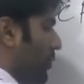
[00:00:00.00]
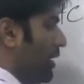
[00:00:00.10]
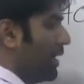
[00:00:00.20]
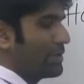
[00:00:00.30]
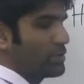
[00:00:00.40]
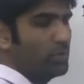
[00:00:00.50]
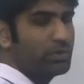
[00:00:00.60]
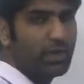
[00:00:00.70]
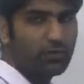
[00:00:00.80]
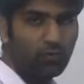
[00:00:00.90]
12 also.
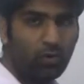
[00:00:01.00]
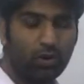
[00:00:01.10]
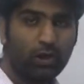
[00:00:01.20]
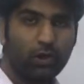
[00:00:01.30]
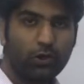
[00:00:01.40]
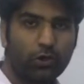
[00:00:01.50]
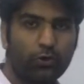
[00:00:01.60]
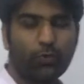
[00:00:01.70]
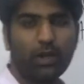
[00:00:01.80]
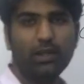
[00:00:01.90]
Therefore
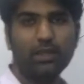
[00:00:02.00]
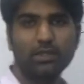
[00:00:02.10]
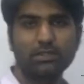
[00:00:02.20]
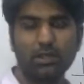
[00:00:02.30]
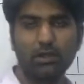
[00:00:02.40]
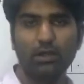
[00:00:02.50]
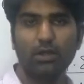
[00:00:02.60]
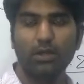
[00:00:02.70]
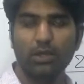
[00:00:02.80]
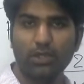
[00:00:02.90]
12 is the
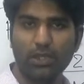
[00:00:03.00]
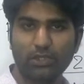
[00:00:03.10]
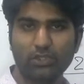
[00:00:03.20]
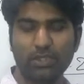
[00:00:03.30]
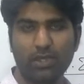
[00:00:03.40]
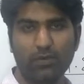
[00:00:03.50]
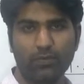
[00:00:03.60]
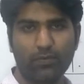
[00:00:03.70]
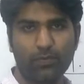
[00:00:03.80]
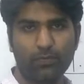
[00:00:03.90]
HCF.
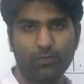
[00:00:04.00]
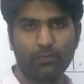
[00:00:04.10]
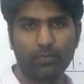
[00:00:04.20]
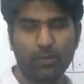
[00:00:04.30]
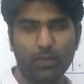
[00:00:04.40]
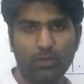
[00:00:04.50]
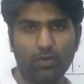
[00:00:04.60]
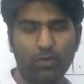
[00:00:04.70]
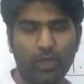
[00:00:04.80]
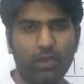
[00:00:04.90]

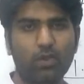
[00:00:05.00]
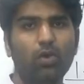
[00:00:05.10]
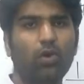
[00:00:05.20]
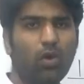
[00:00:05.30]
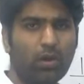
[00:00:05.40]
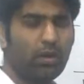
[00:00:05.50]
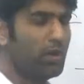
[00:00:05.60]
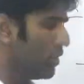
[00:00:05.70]
Okay, or